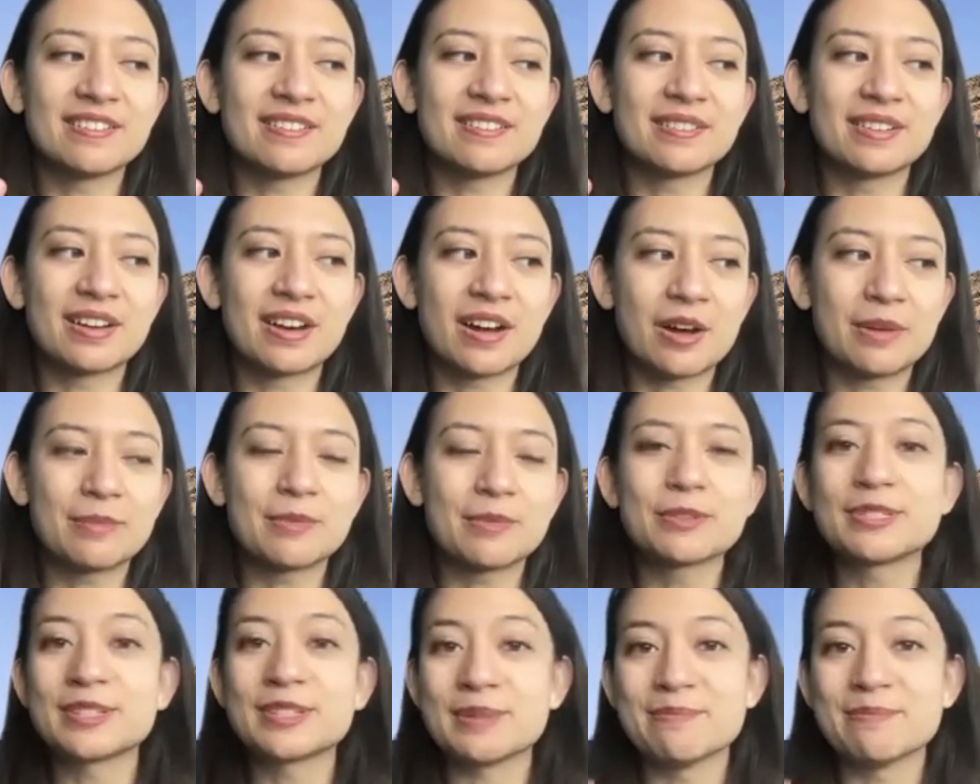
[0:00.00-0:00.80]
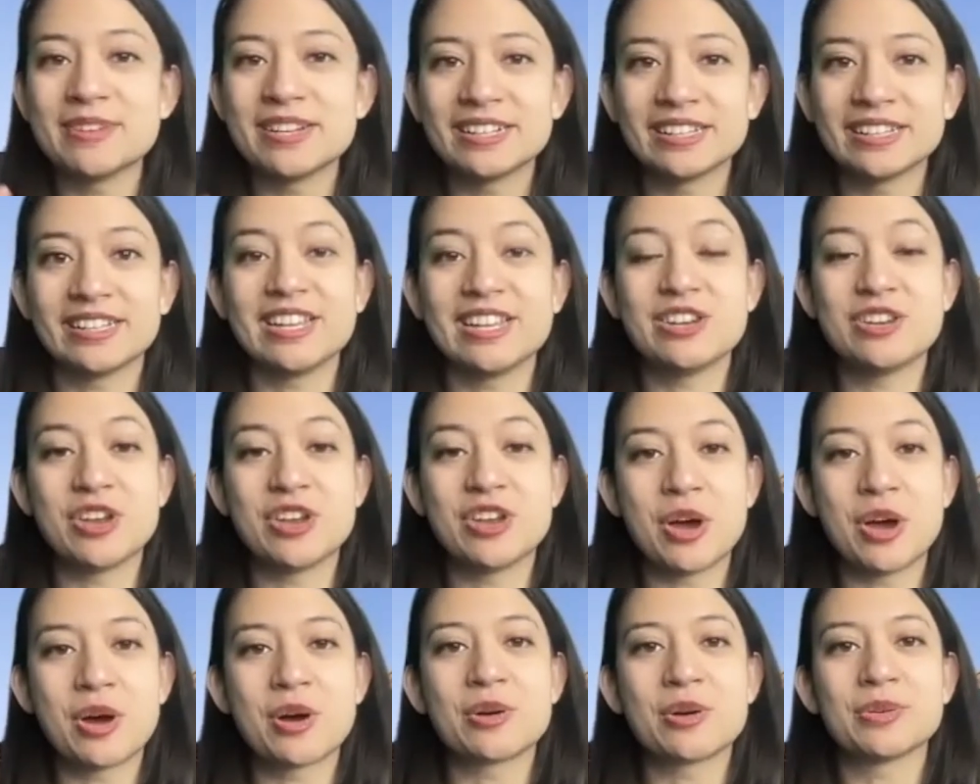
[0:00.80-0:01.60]
almost immediately
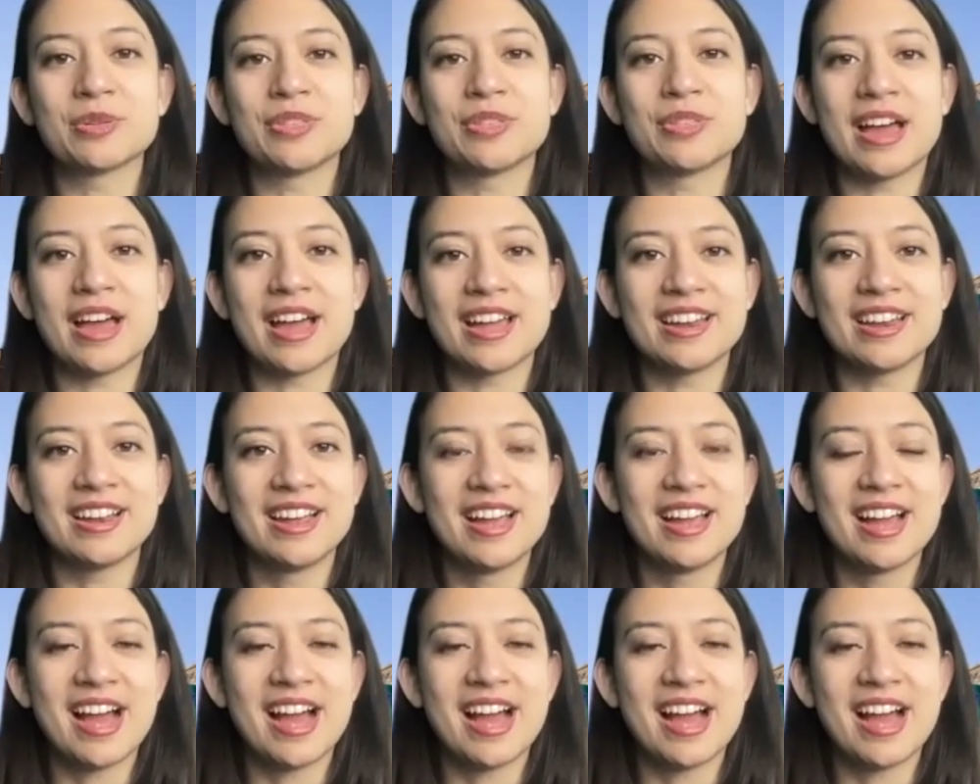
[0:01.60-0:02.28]
know that